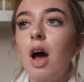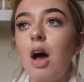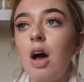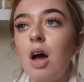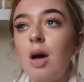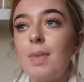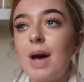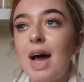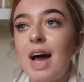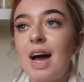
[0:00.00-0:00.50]

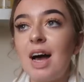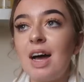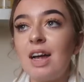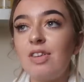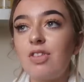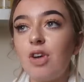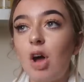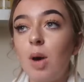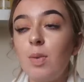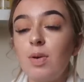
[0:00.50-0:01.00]
Um,
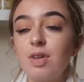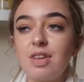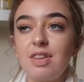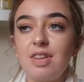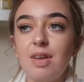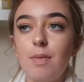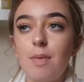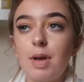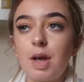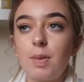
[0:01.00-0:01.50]
and I was
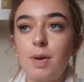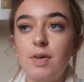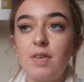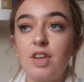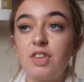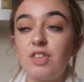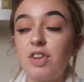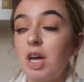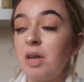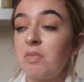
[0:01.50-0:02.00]
gonna take my makeup off
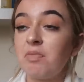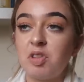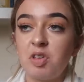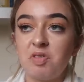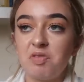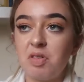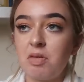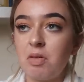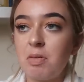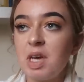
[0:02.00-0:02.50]
last night,
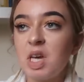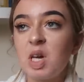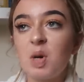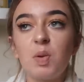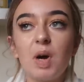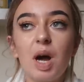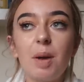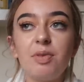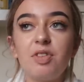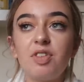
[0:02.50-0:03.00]
couldn't find my
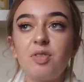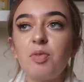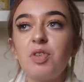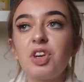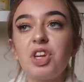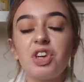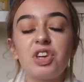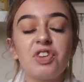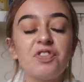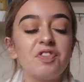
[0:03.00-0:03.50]
makeup wipes. This
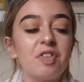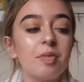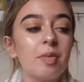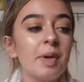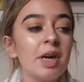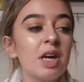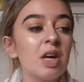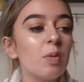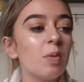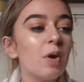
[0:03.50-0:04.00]
morning, couldn't
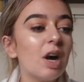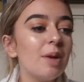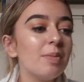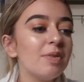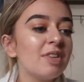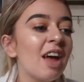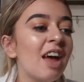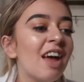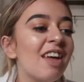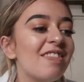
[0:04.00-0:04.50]
find my makeup
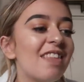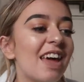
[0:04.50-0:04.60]
wipes.